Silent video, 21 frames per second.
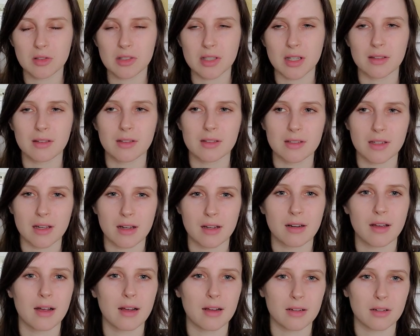said than
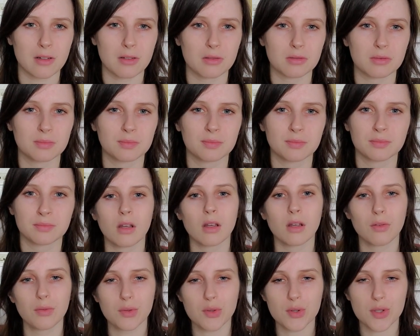done, I know.
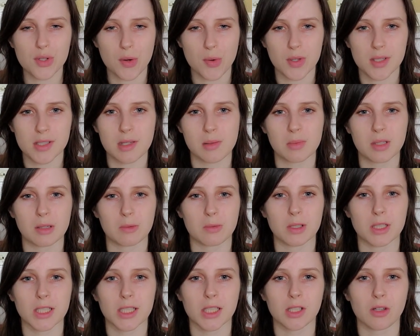If you're sewing something
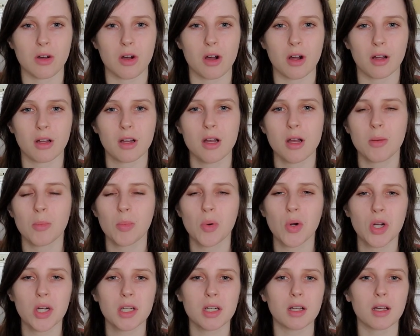really long,
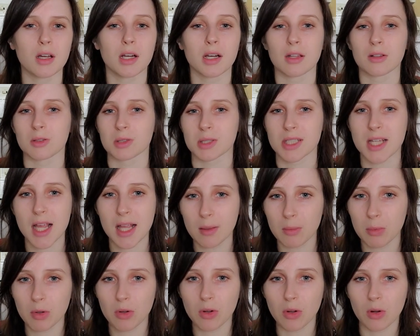put another
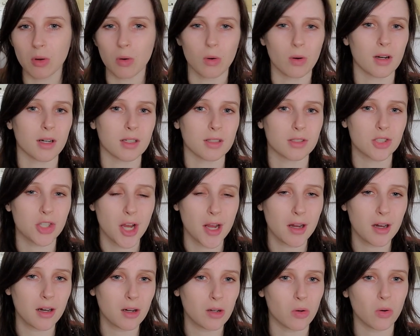table or a
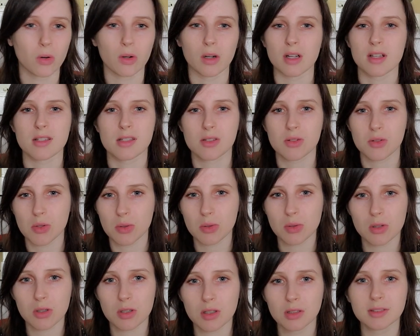chair or a
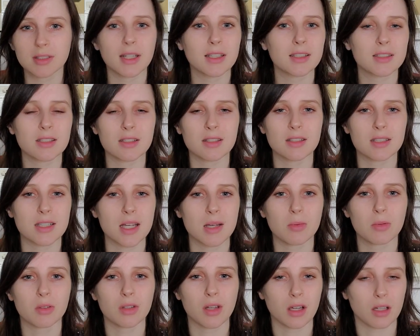stool next to the
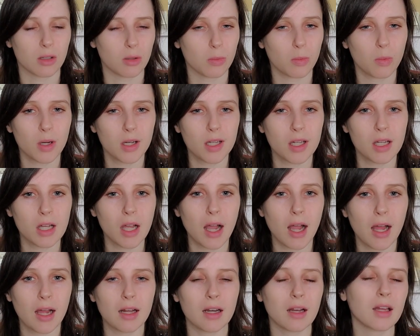table that you're working
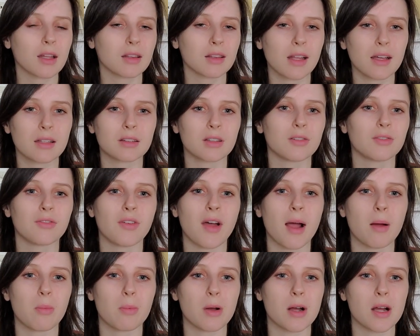at and let the
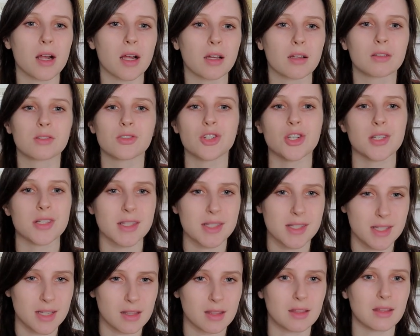fabric just
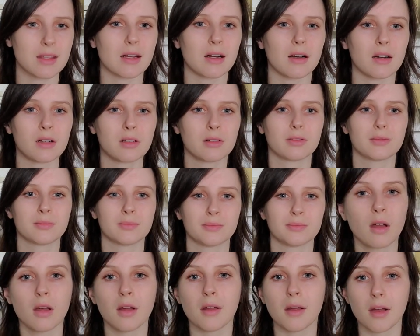sit there.
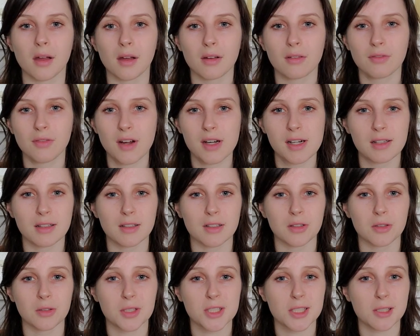And finally,
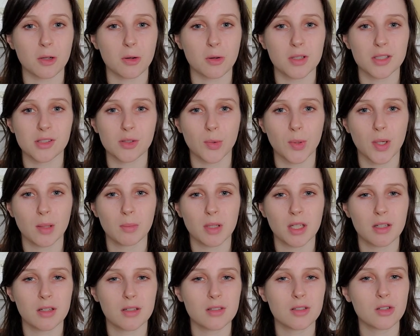you're slow at sewing
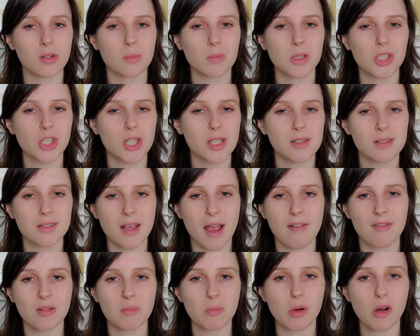because your machine is
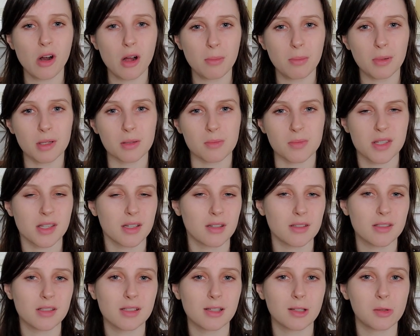having problems and
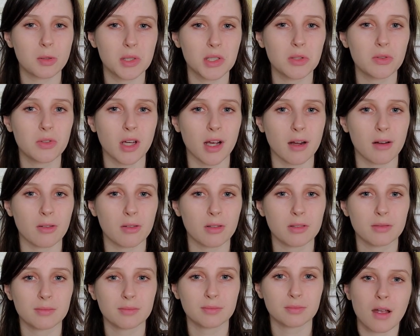it's slowing you down.
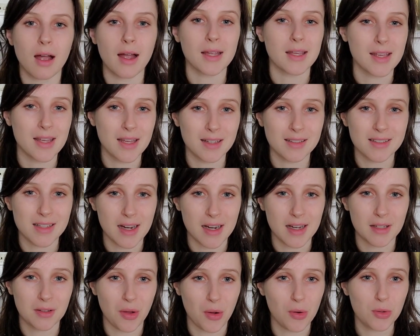I can't
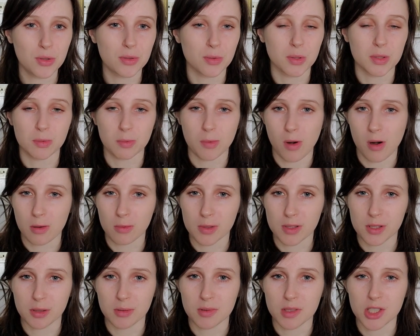diagnose what's wrong
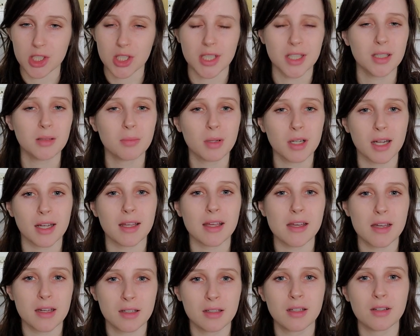with your machine, but I
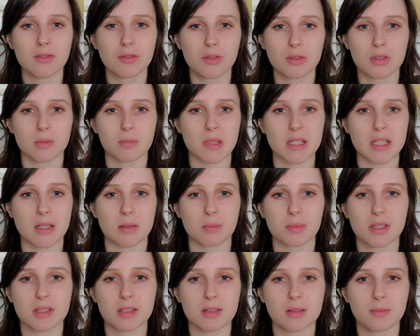can give you some
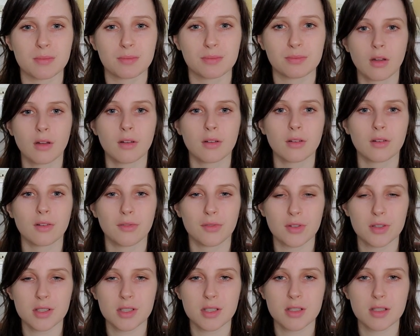tips. The
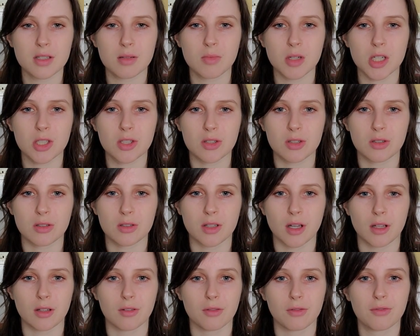first is to make sure
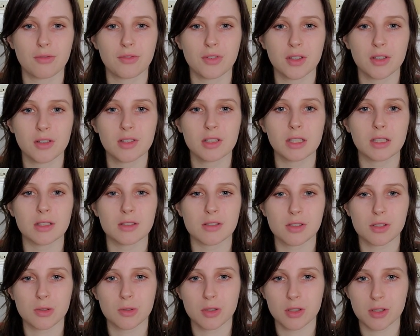that you've filled and
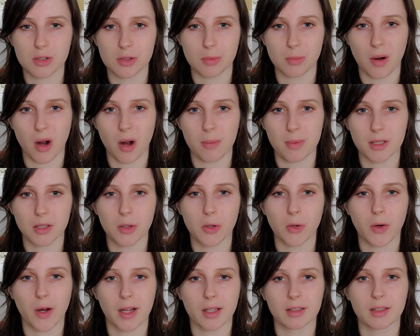inserted your bobbin
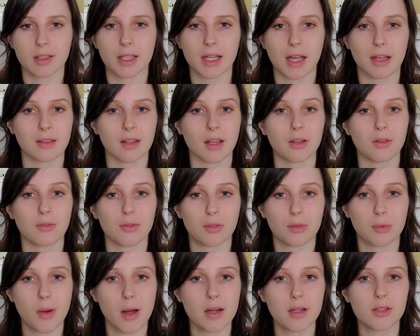correctly and that you've
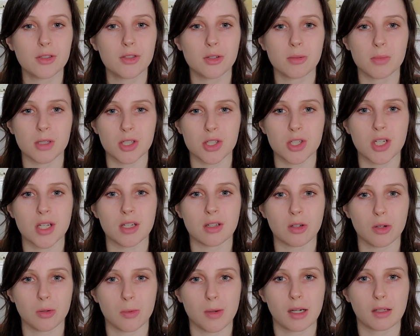threaded your machine
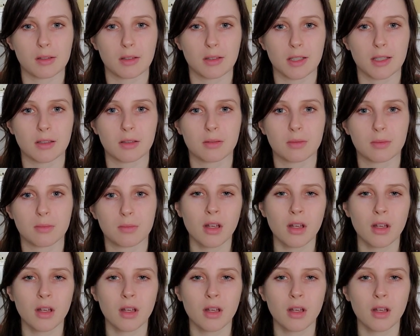correctly.